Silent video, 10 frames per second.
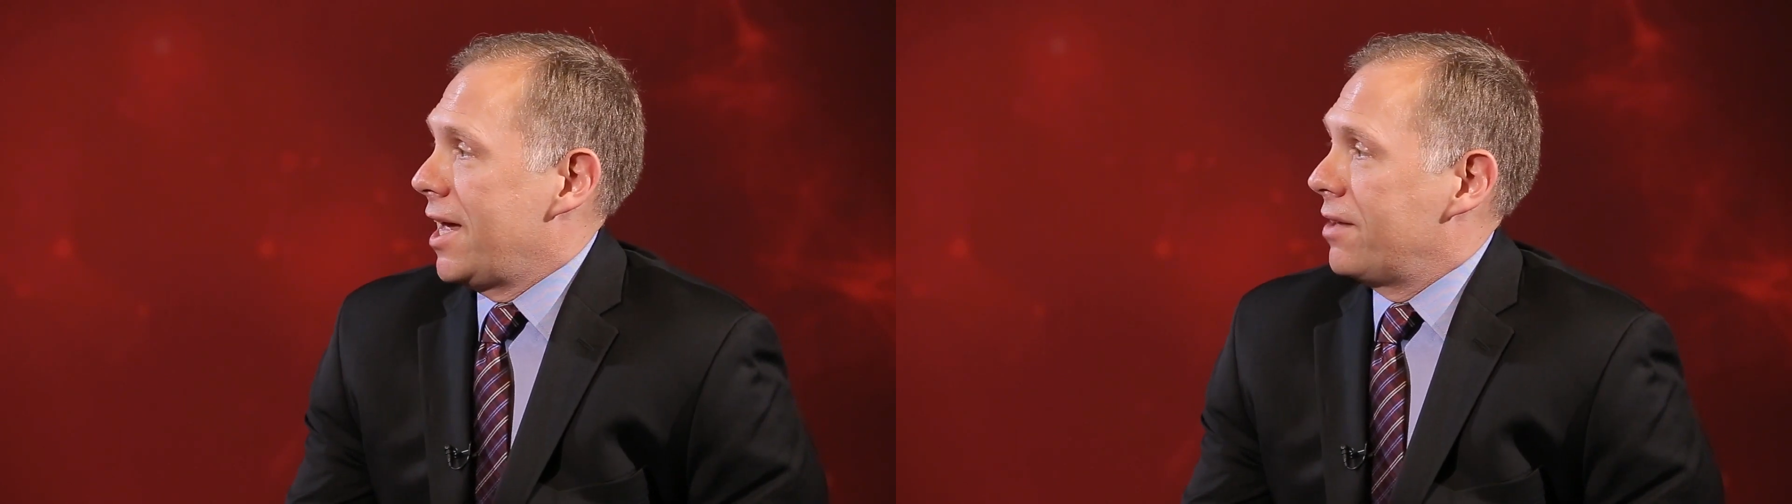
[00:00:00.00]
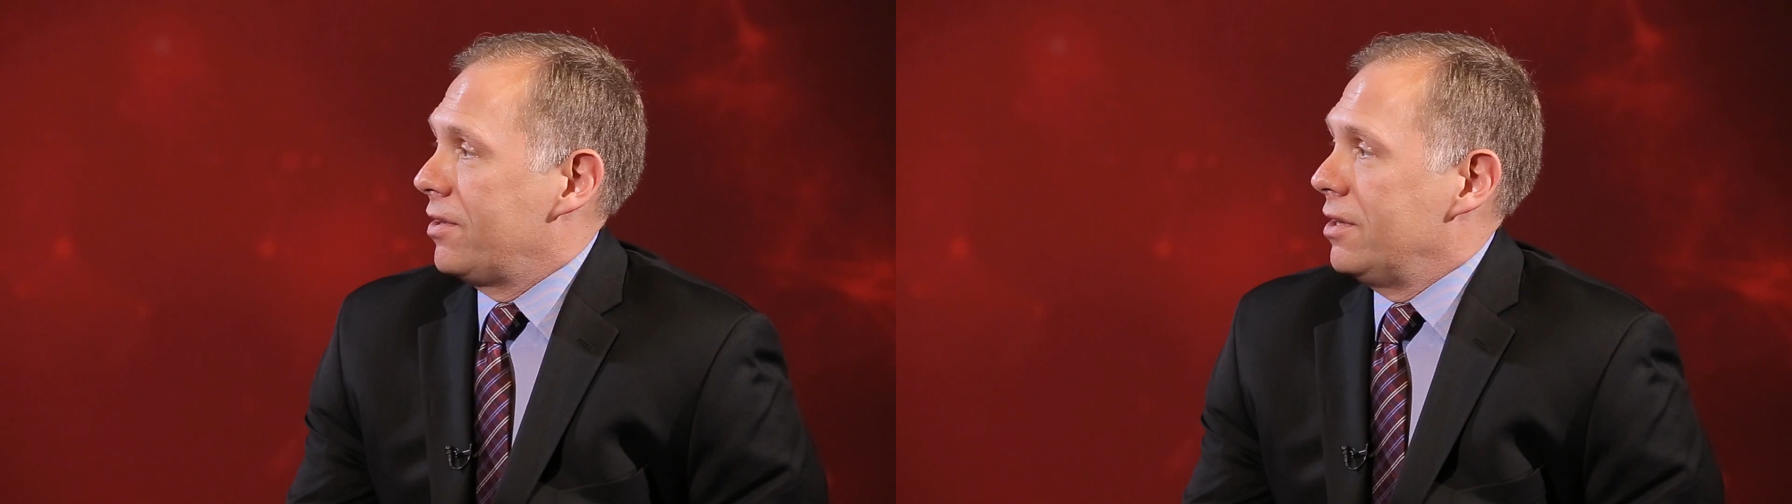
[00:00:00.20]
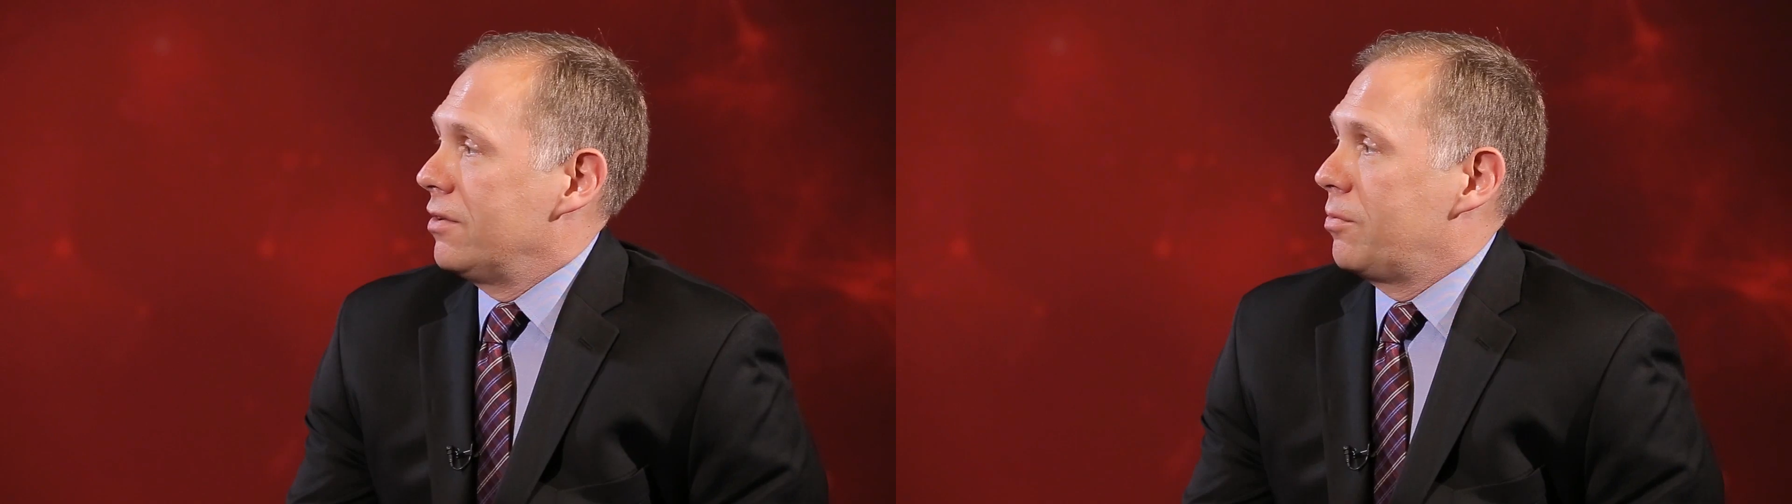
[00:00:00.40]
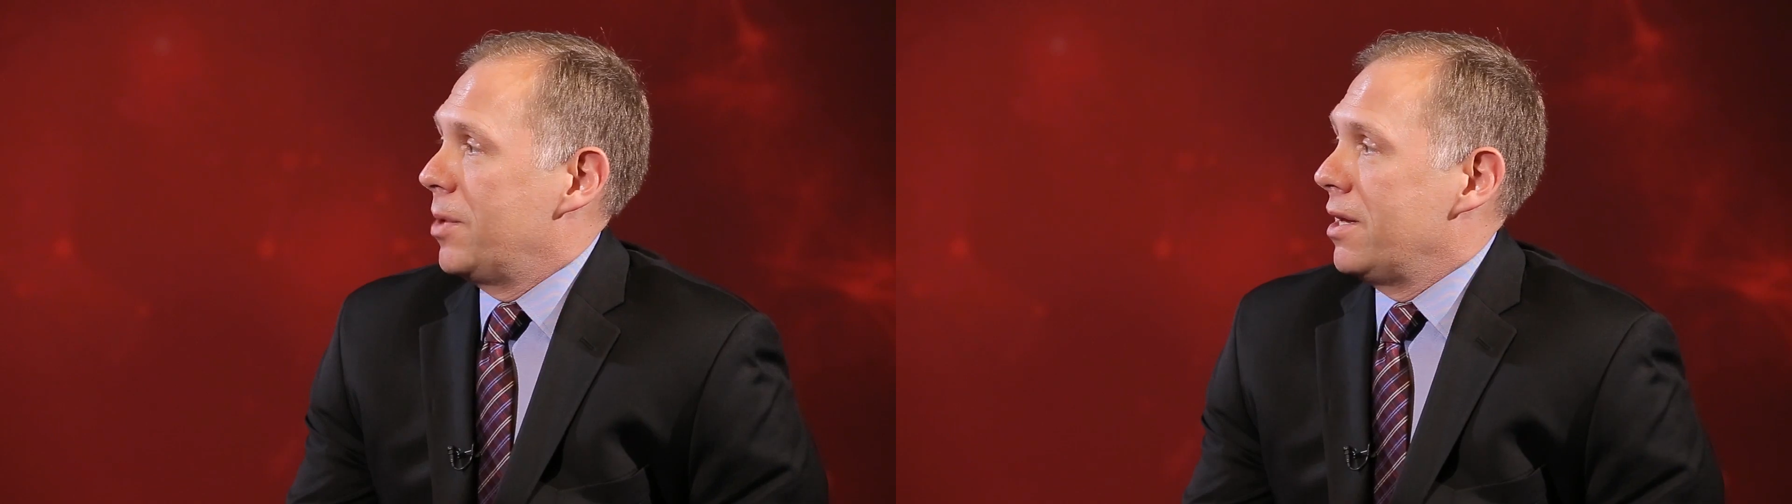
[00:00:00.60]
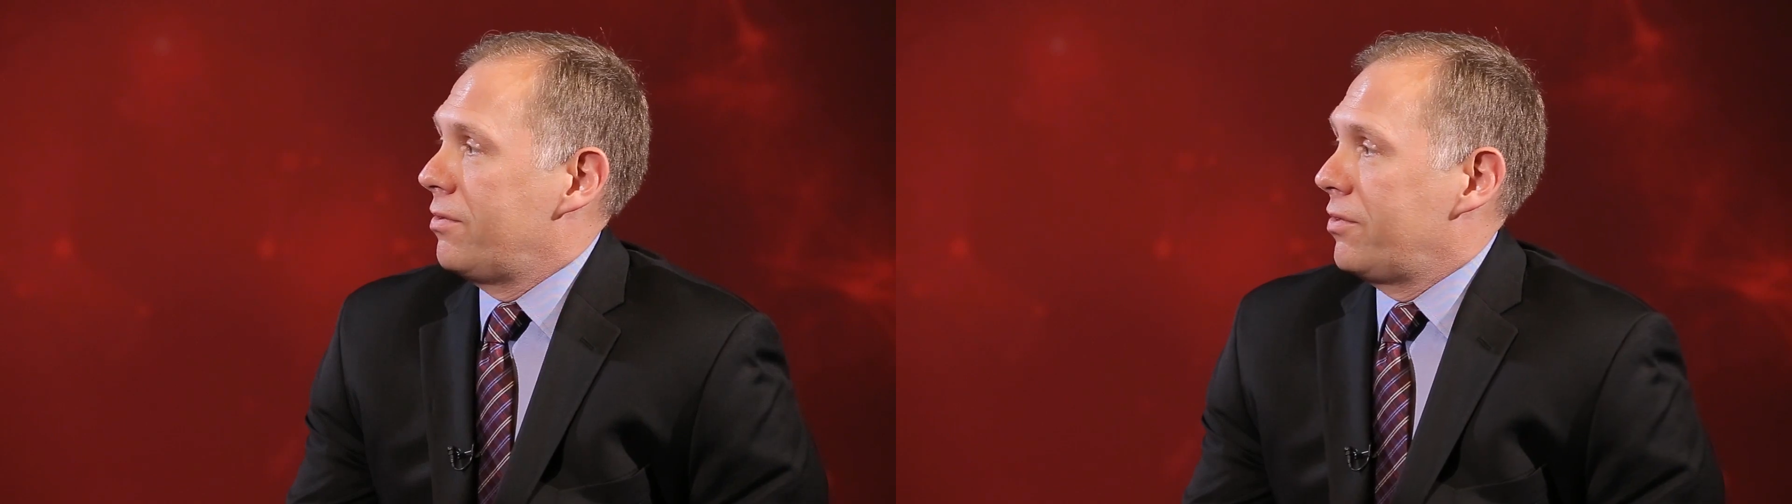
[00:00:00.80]
asset in the
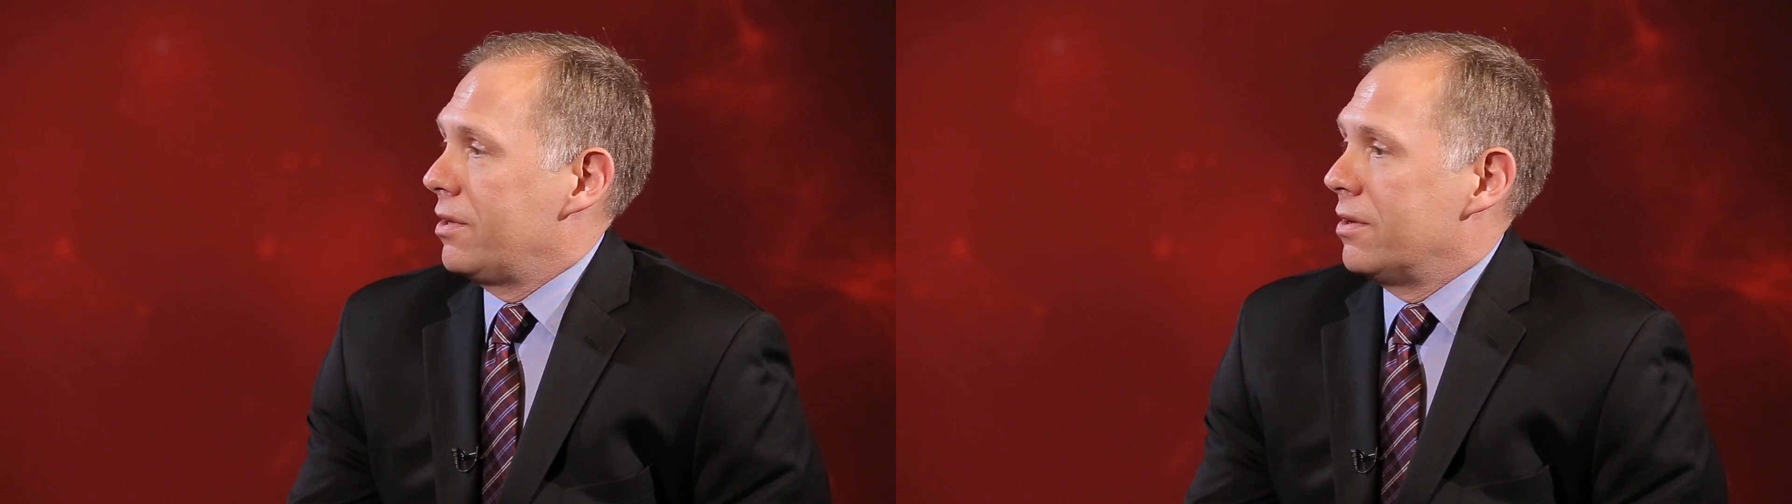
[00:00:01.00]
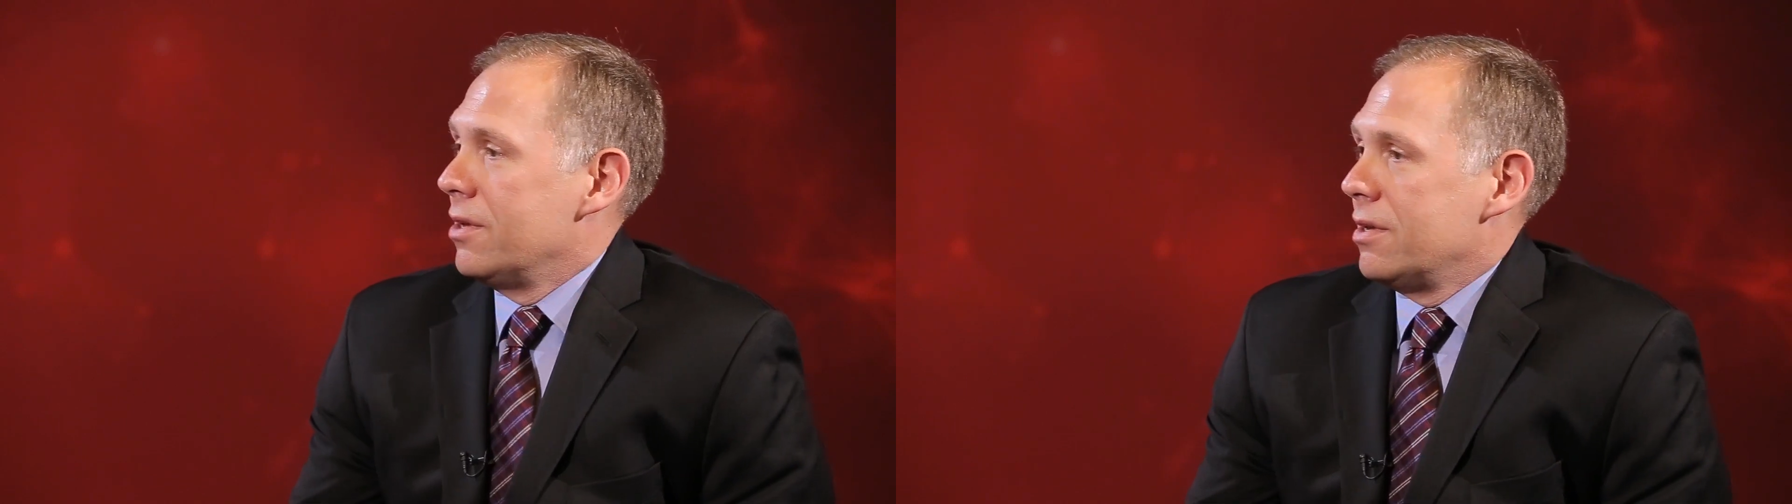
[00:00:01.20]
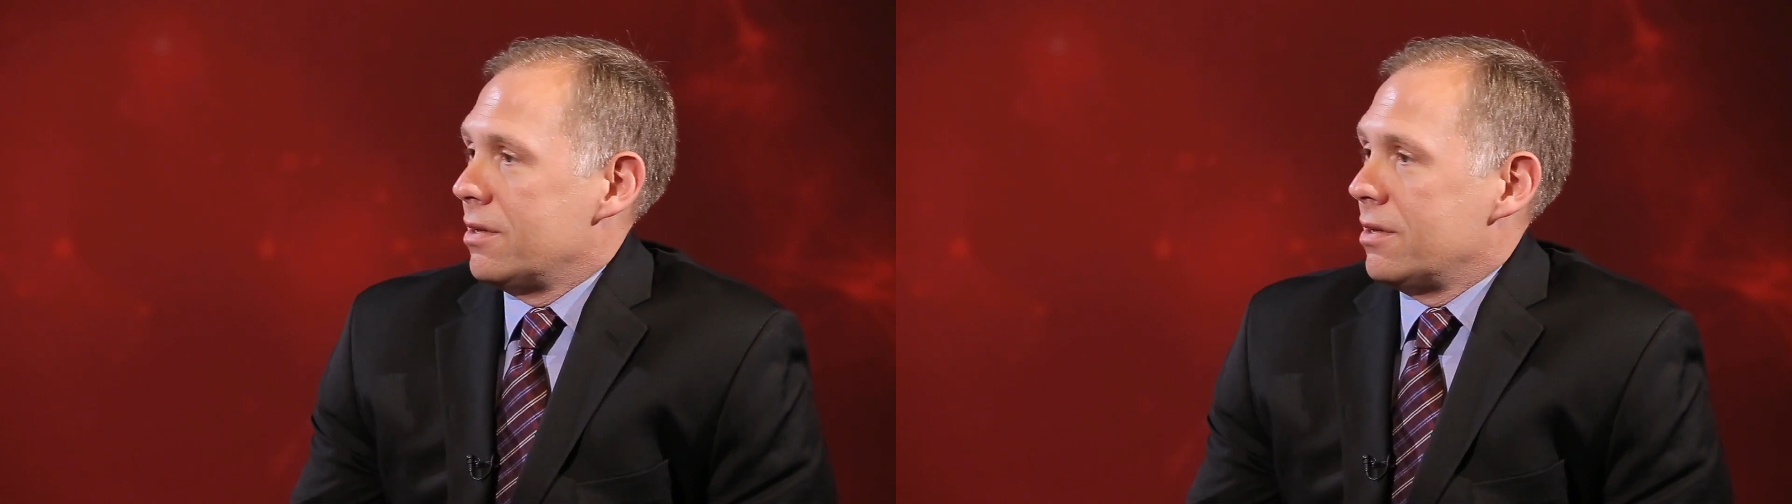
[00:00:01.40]
space, and